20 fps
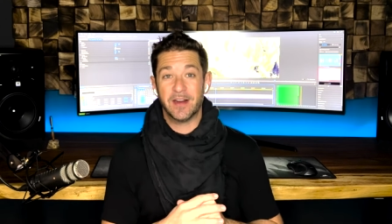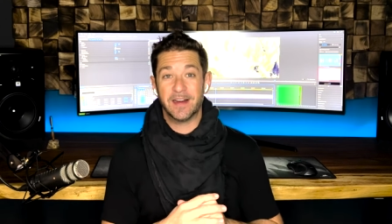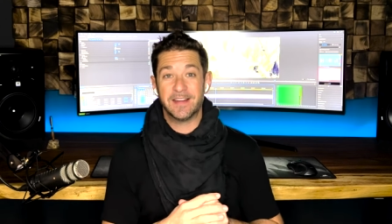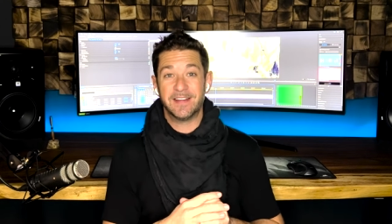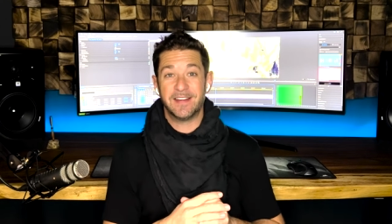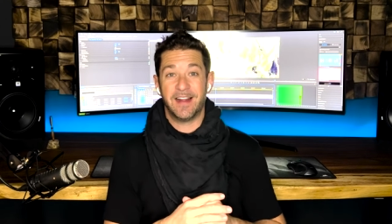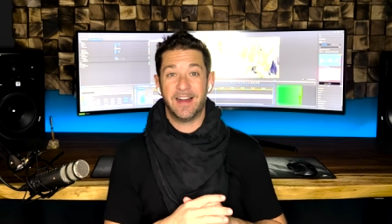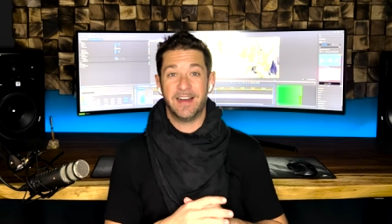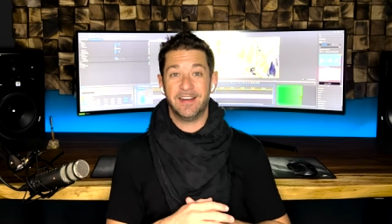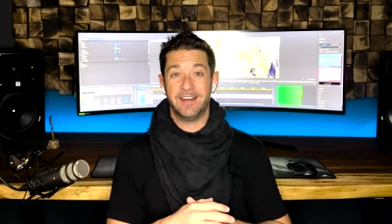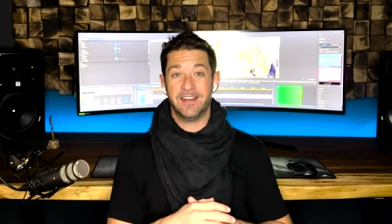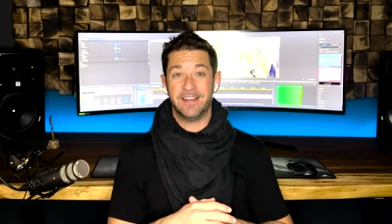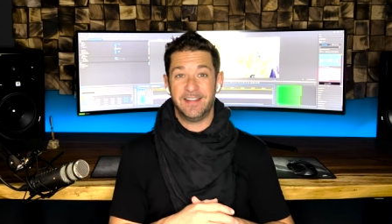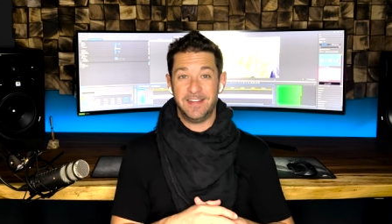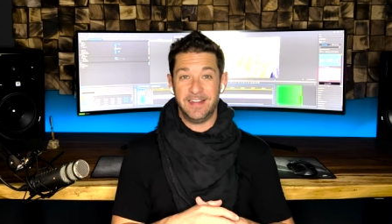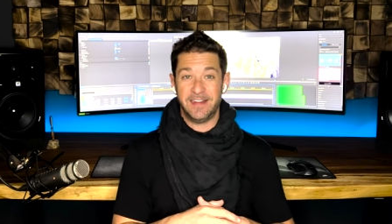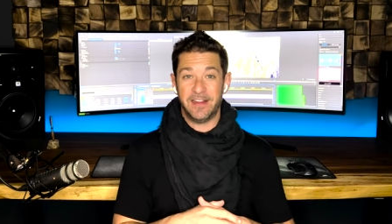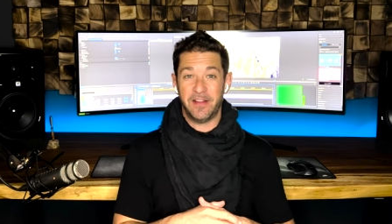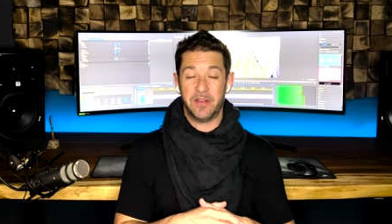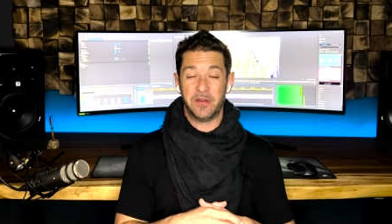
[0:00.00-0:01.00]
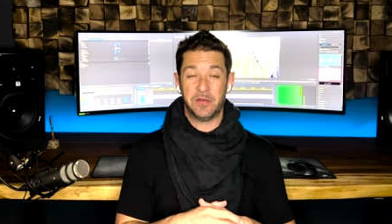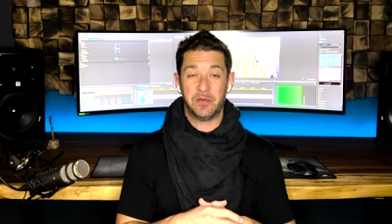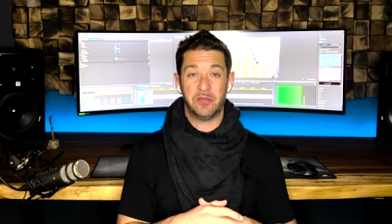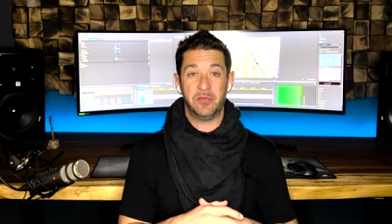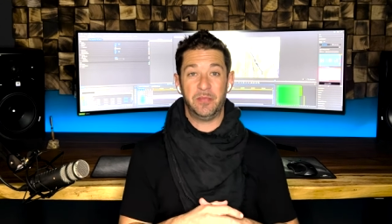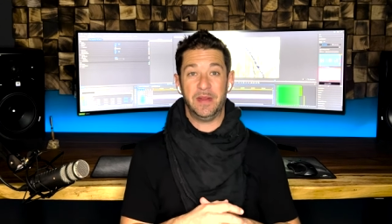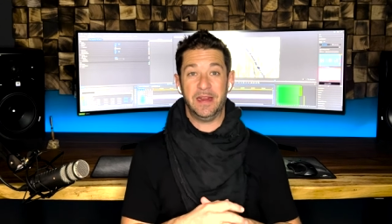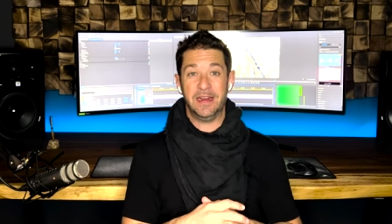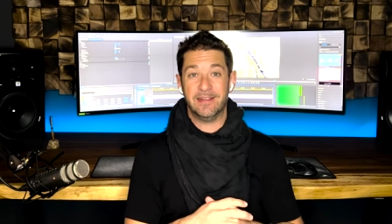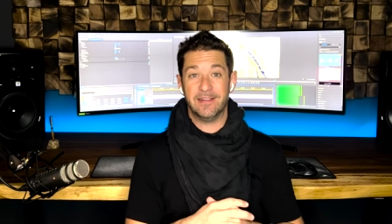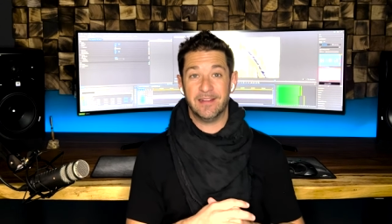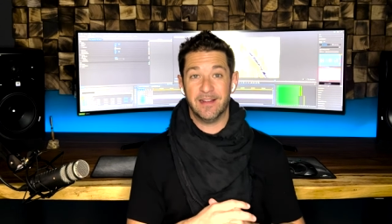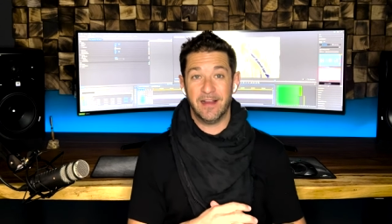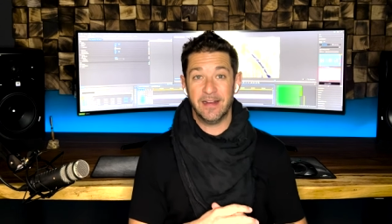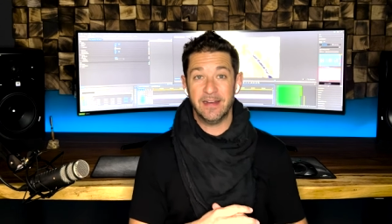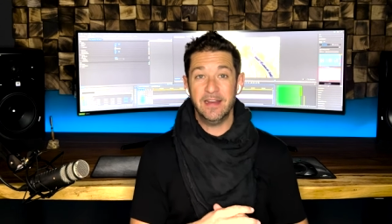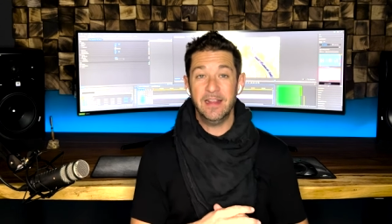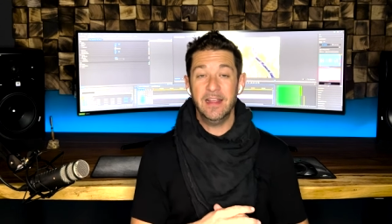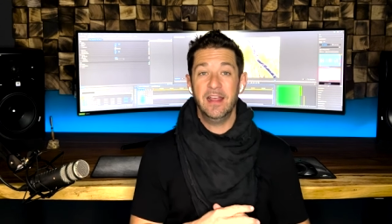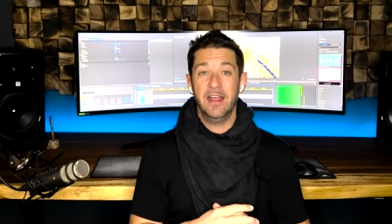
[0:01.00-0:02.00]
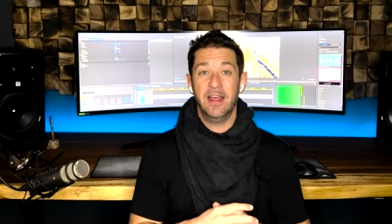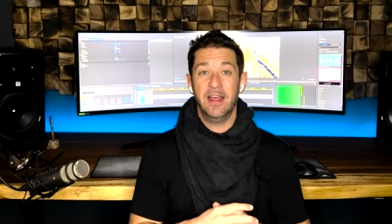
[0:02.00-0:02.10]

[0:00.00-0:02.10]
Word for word: excited to see that this was being done.